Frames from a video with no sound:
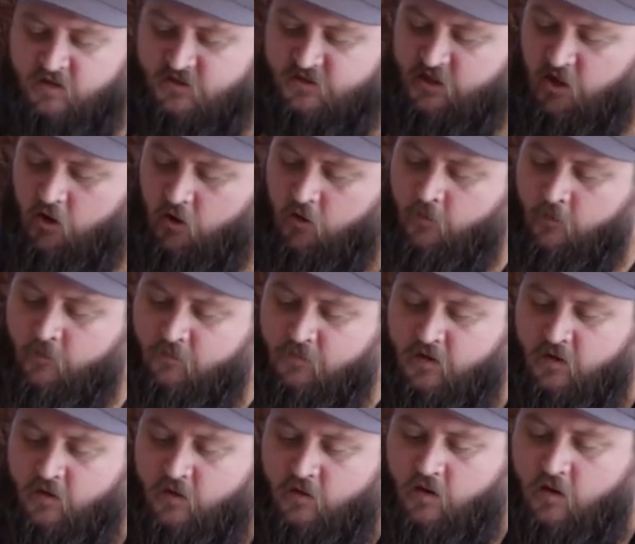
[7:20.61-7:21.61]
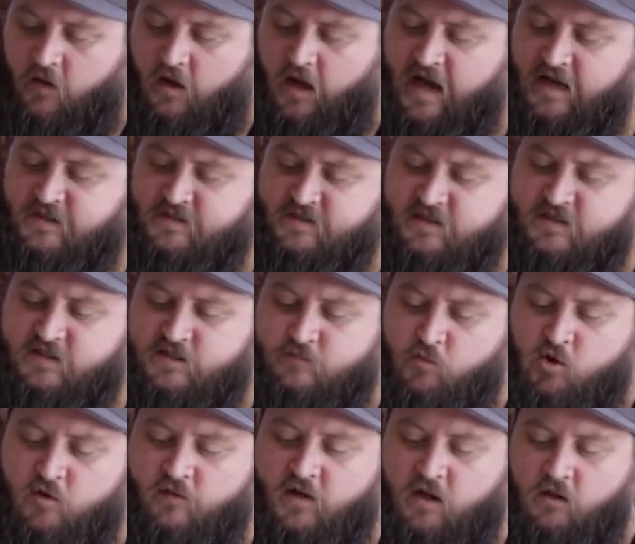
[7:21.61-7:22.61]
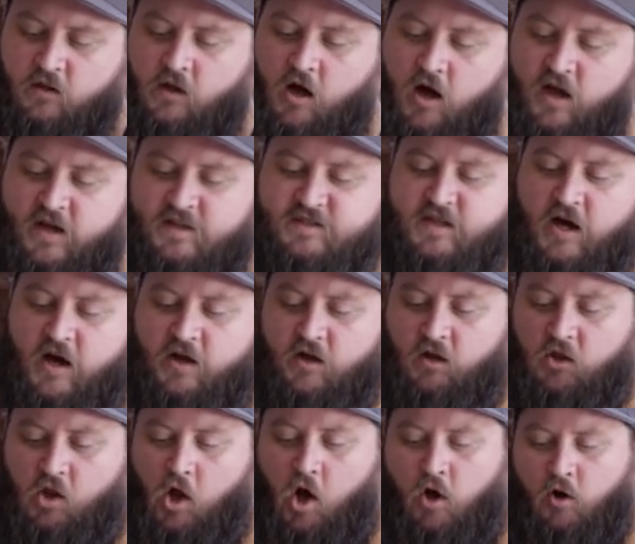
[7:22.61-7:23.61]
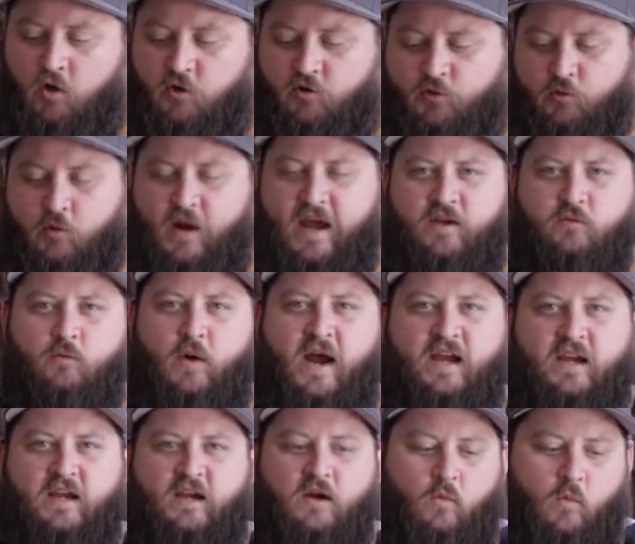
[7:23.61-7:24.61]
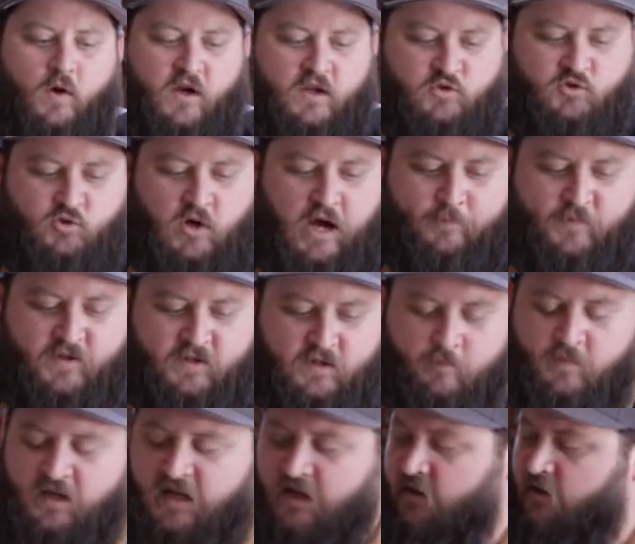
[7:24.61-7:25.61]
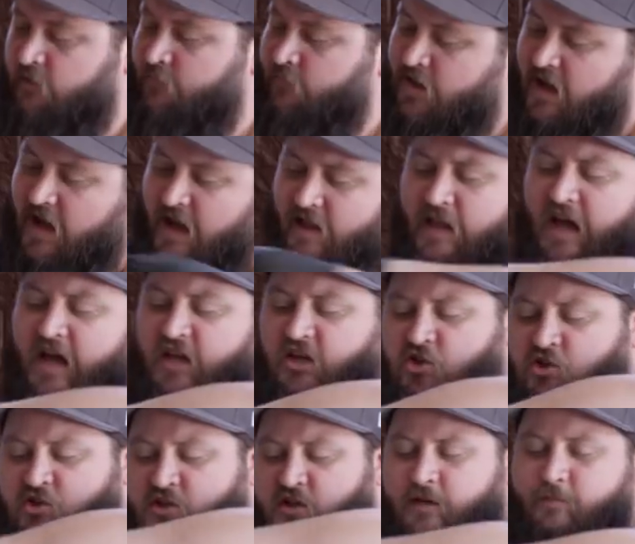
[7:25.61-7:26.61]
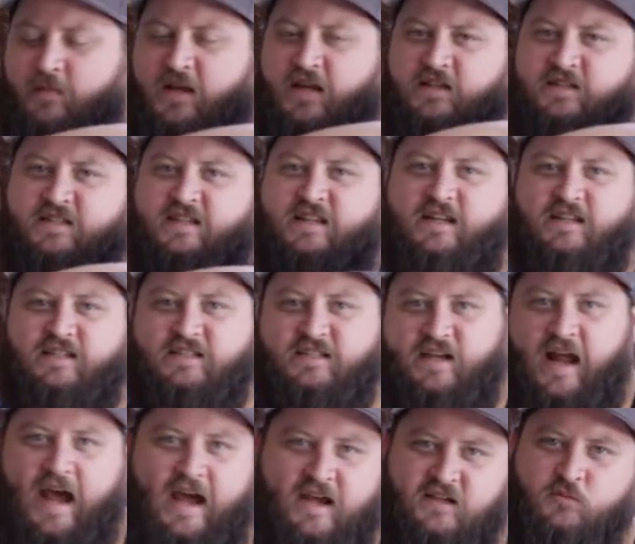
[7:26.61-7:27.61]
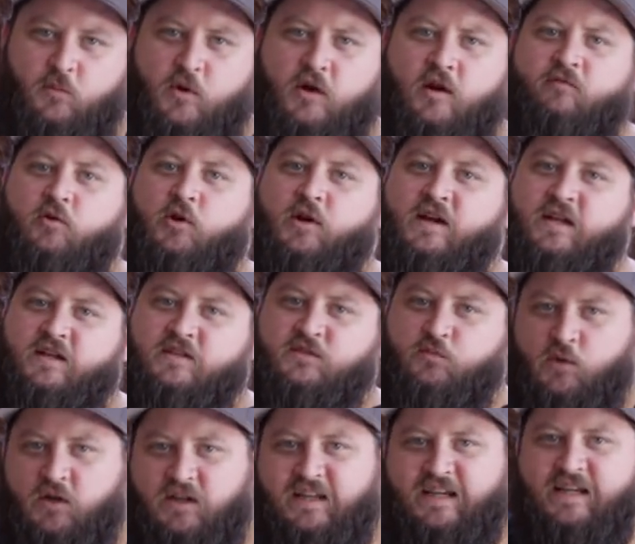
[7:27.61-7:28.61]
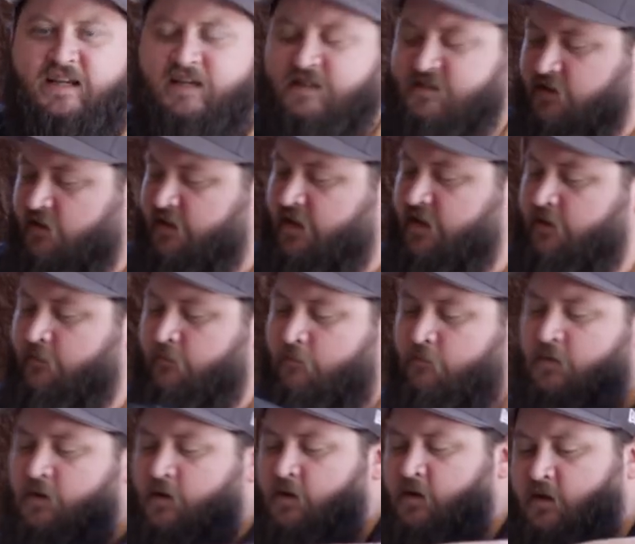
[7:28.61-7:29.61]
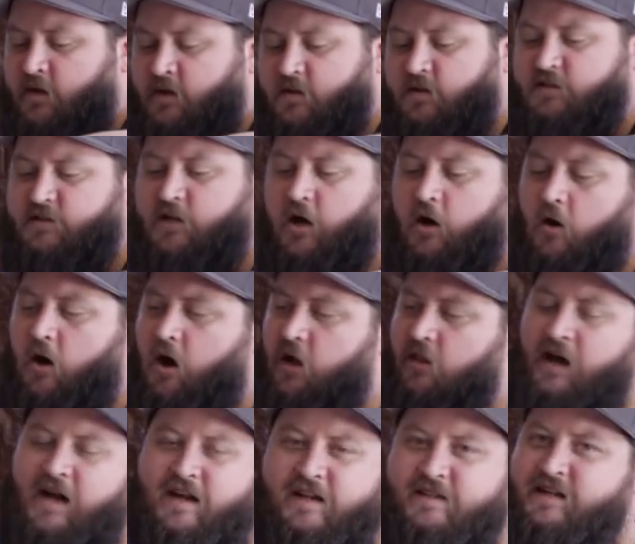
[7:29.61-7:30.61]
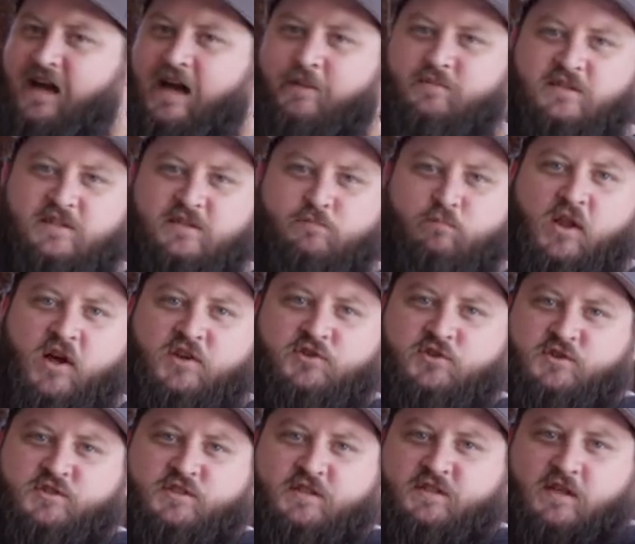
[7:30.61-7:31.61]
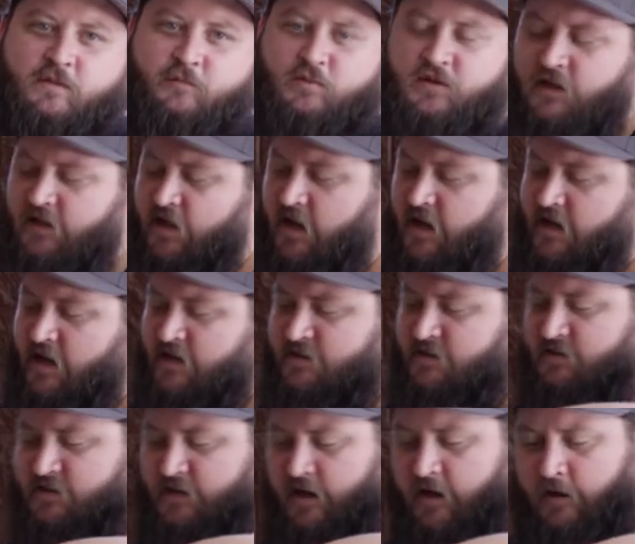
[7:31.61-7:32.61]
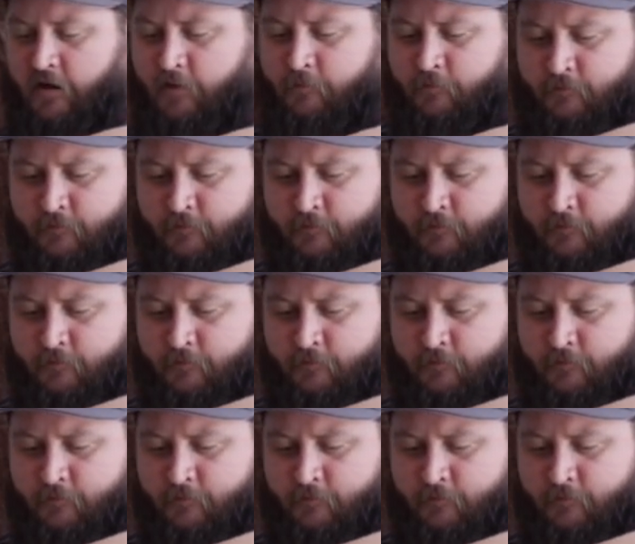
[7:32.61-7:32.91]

So as this is moving along, it's got a longer thread right here where you drop in the meat. And that usually means that it snags whatever it is really easily so a lot of times this plunger is just completely unnecessary.